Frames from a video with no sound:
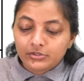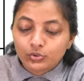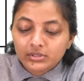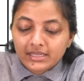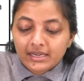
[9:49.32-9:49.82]

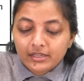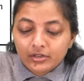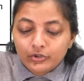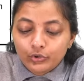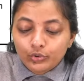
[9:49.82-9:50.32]
so that
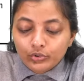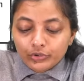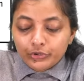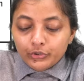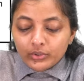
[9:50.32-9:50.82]
no
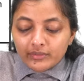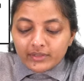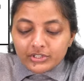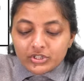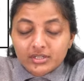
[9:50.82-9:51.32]
new
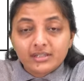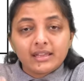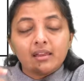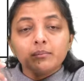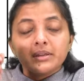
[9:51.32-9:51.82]
invention
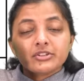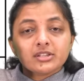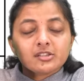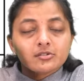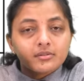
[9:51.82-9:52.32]
can be
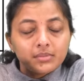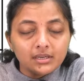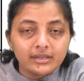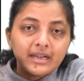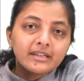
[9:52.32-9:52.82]
just uh,
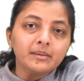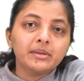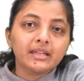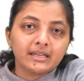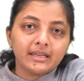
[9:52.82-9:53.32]

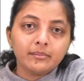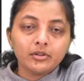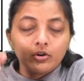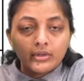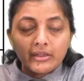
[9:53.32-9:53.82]
randomly claimed
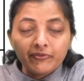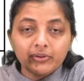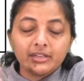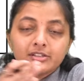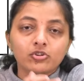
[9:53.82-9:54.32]
if
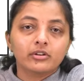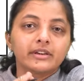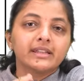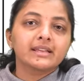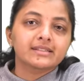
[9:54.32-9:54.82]
it is
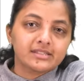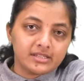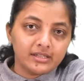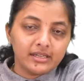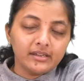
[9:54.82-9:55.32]
already
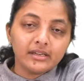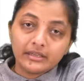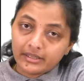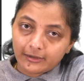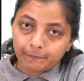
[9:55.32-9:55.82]
existing in
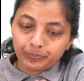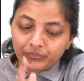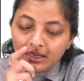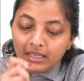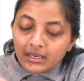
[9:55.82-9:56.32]
India.
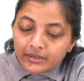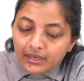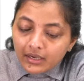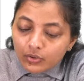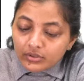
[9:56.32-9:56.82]

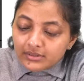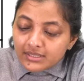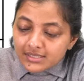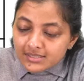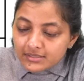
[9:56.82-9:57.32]
Now
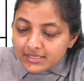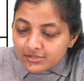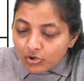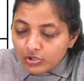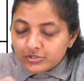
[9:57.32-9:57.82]
this is
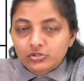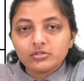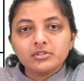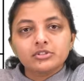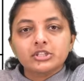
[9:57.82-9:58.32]

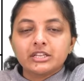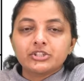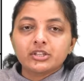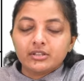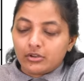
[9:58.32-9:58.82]
also
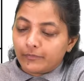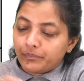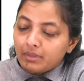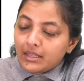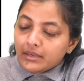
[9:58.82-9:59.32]
changing now.
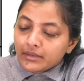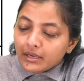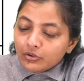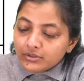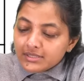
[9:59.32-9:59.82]

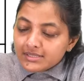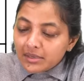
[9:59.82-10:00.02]
Now this